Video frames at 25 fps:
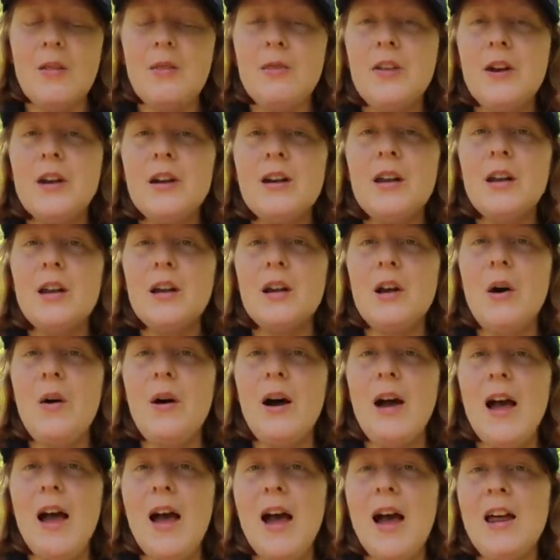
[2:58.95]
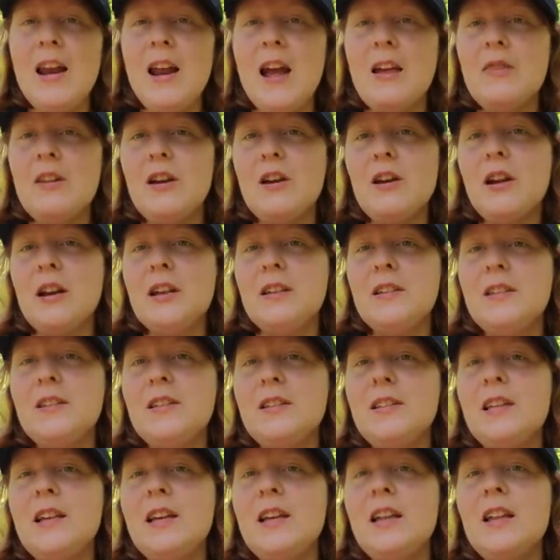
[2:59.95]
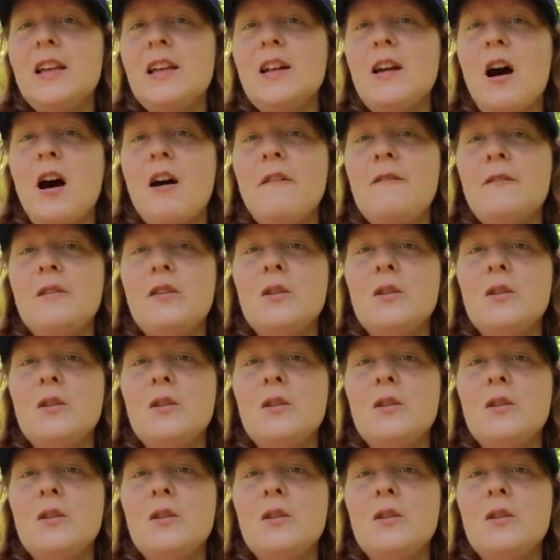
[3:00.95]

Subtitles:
They're gonna go ahead and they're gonna seal it off in